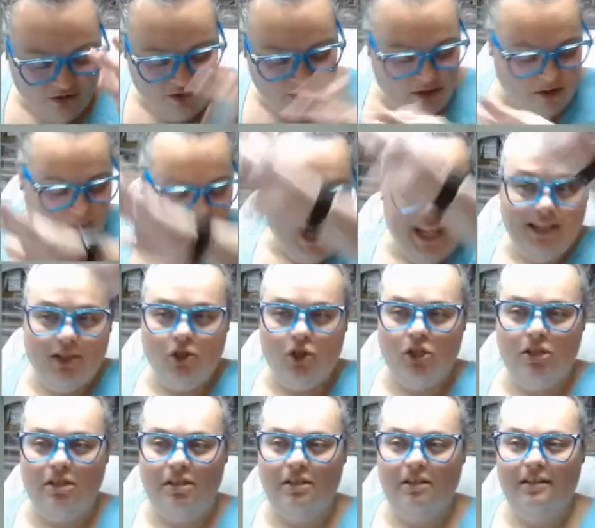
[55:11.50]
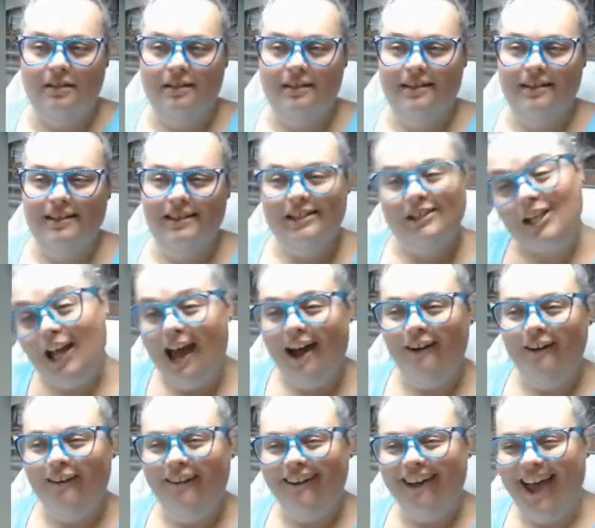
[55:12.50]
so much.
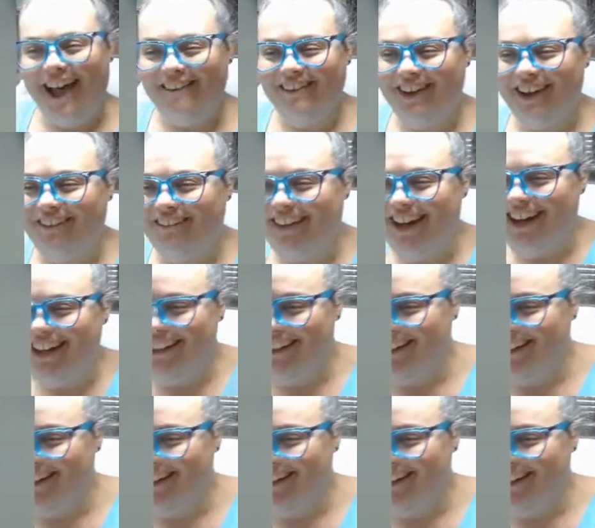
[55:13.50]
Ciao. Have a good one.